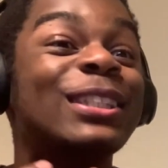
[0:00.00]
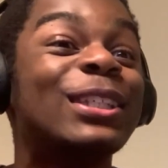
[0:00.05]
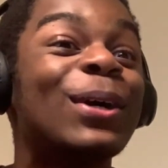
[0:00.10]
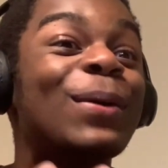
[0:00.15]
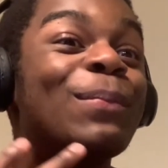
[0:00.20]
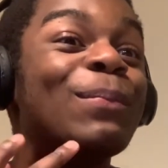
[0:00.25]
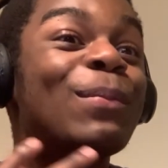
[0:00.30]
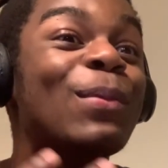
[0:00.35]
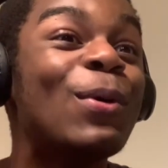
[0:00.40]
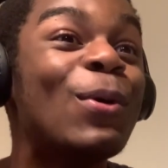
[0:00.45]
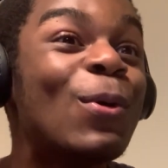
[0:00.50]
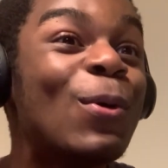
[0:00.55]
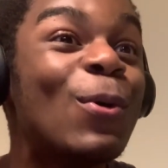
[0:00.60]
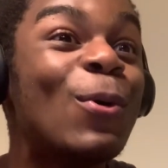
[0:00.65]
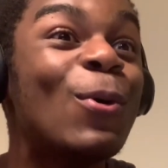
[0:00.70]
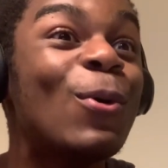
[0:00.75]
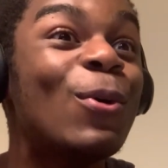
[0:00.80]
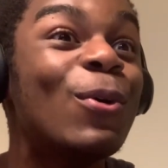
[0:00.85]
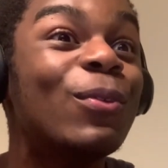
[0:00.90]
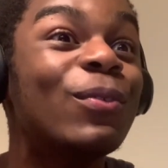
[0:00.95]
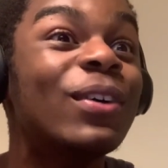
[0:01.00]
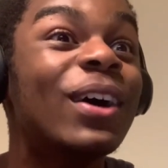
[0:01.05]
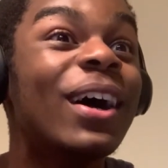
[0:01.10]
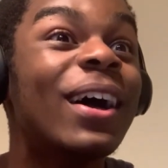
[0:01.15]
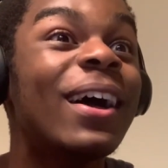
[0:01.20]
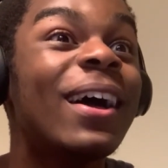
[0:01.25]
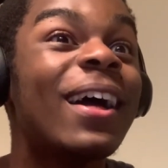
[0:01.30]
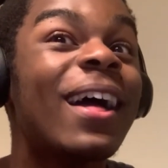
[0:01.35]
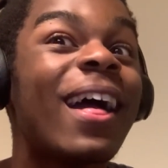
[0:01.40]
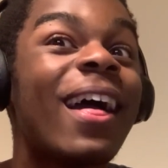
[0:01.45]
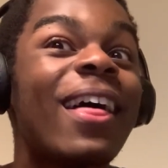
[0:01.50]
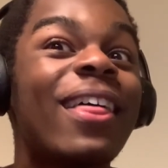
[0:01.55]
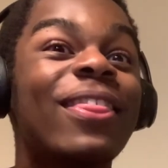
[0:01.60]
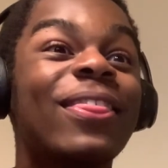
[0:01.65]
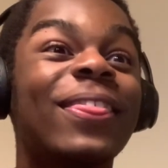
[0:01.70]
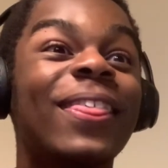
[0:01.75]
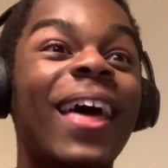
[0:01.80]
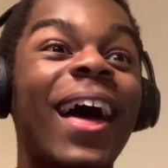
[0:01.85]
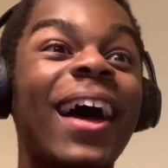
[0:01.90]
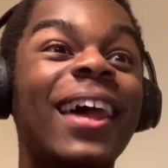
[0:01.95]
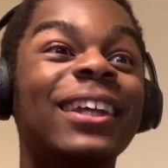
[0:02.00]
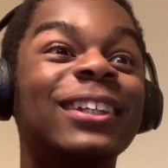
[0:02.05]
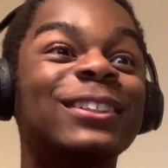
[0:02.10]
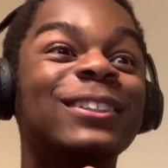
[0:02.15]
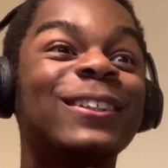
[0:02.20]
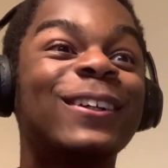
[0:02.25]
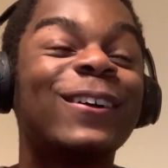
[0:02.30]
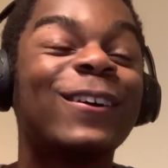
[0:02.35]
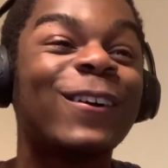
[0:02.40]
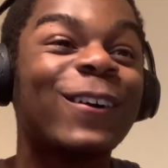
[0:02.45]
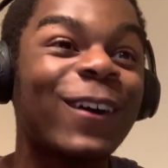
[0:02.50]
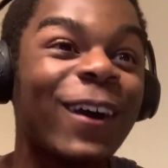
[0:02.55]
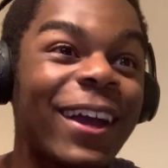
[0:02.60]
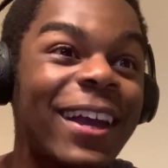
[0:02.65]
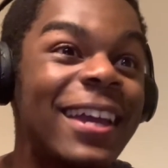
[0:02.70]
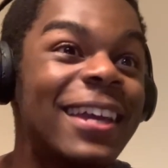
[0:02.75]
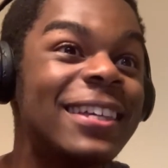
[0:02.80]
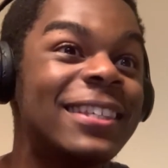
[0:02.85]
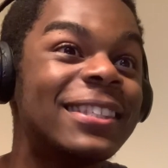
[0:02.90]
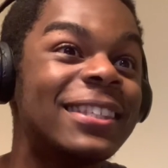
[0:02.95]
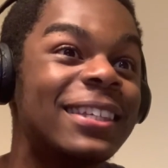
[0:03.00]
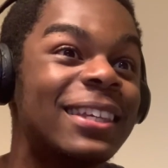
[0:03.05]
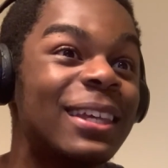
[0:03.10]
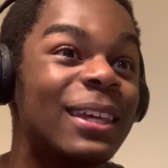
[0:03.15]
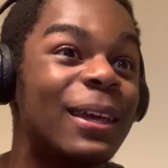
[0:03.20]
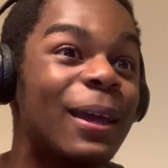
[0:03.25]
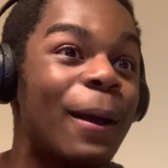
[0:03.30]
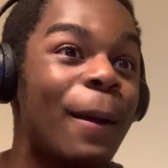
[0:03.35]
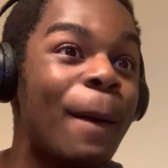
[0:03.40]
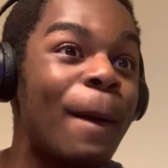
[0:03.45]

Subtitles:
to move. That is crazy.